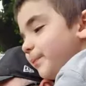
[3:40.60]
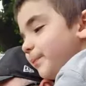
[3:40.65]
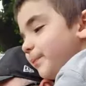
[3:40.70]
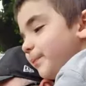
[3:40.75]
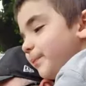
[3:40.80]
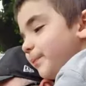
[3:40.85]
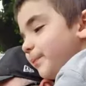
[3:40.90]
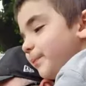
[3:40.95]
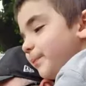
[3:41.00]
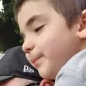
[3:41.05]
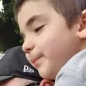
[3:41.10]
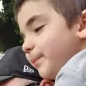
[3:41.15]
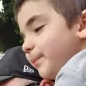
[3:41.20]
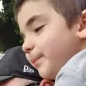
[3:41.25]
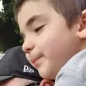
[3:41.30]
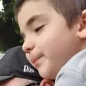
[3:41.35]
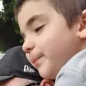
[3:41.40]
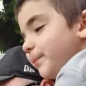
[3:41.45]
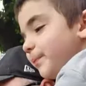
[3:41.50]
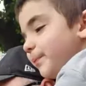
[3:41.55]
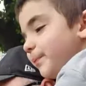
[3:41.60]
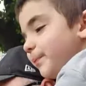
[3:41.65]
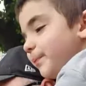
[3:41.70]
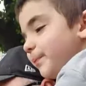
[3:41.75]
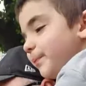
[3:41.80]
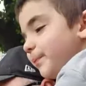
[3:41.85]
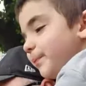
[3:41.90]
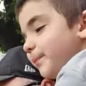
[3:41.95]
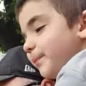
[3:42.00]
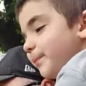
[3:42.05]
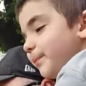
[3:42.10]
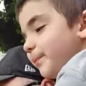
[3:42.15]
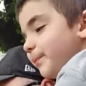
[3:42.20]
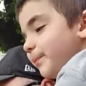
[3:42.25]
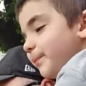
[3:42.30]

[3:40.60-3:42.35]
Nobody speaks.